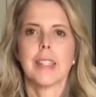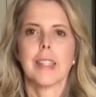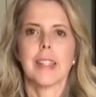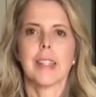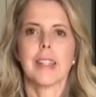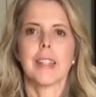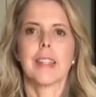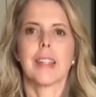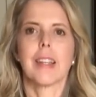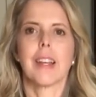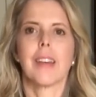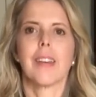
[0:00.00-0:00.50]

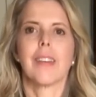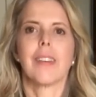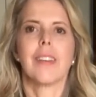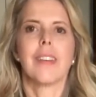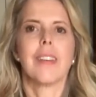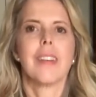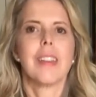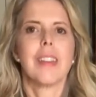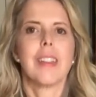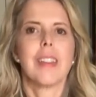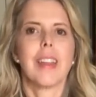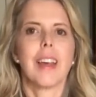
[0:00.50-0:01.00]
So
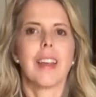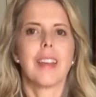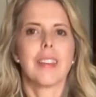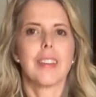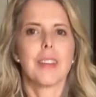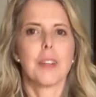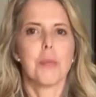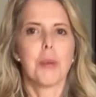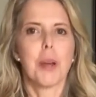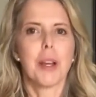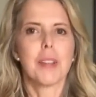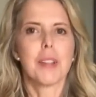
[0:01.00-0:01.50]

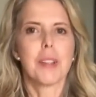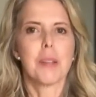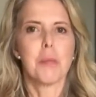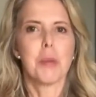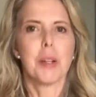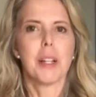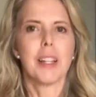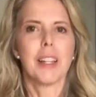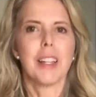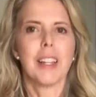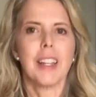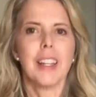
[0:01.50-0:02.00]
that's a
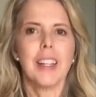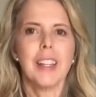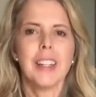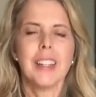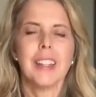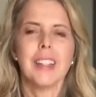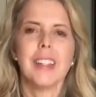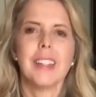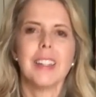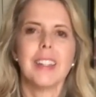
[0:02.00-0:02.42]
possibility.